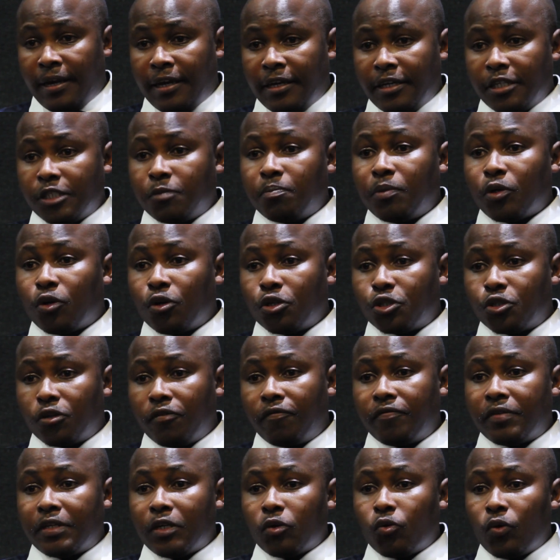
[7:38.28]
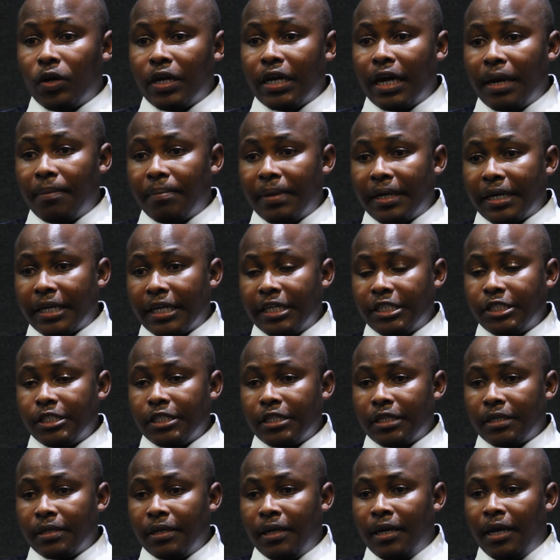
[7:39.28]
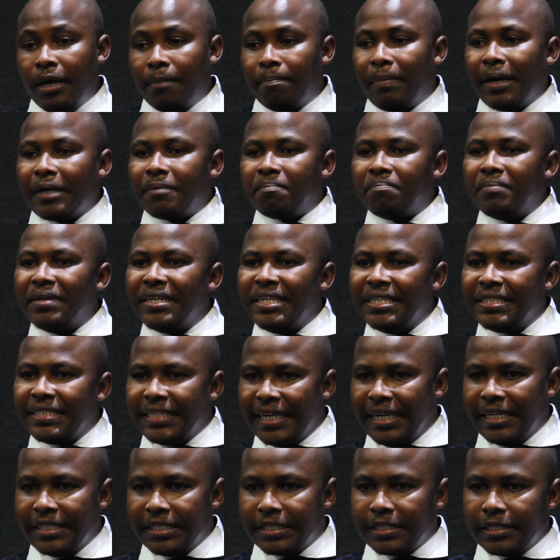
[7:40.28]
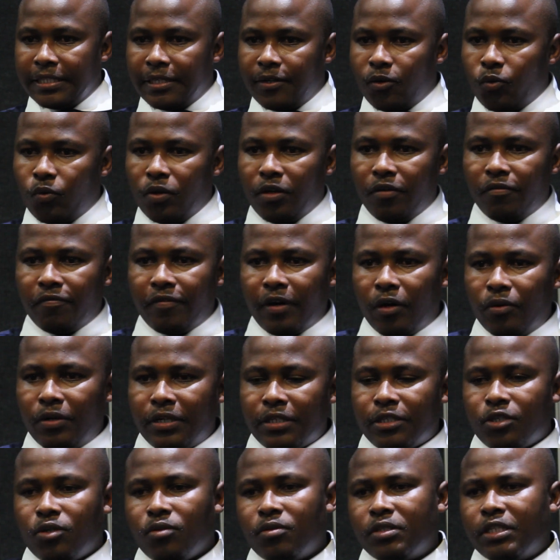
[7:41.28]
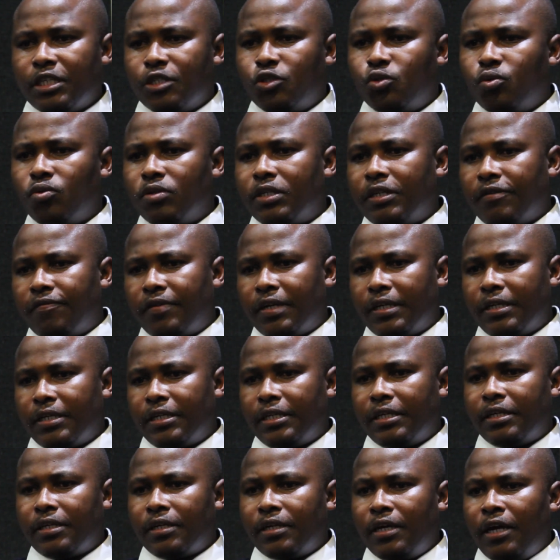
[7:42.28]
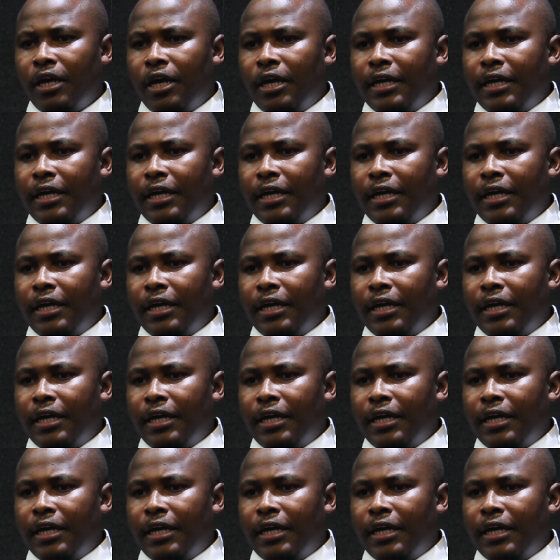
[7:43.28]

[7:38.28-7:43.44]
it's because of the way I'm engaging. But militancy with violence, those are two different things.